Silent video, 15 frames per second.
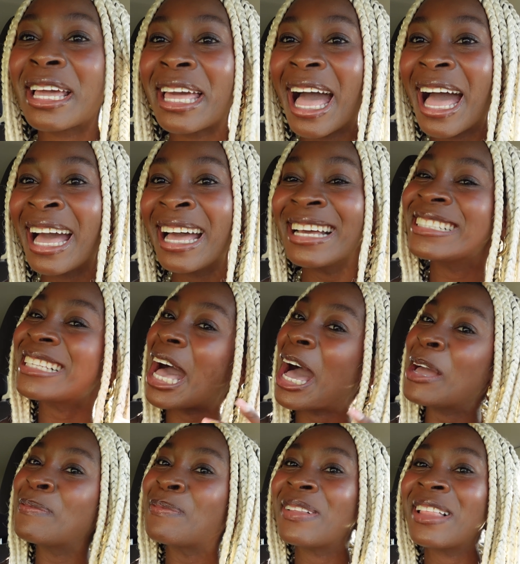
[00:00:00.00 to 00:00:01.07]
Guys,
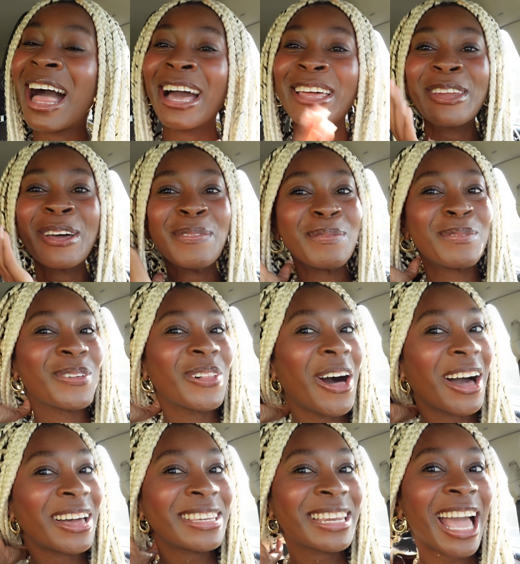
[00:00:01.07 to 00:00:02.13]
I'm platinum
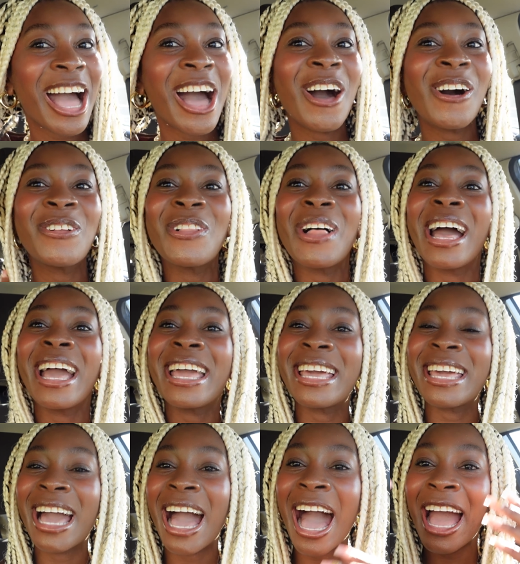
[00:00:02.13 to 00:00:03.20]
blonde now.
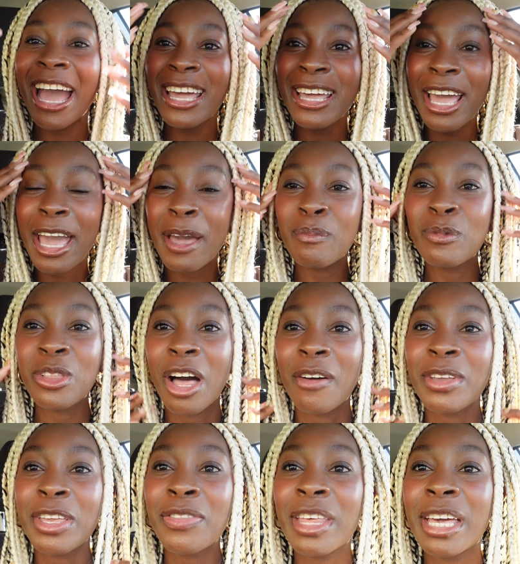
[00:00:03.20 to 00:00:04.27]
Like, I am
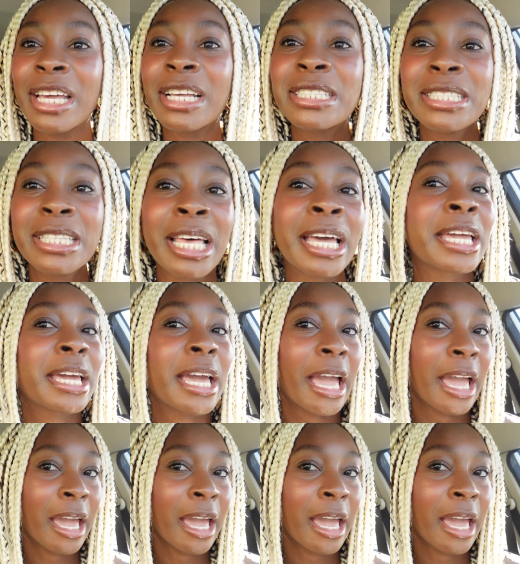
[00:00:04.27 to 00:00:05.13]
loving this. Like,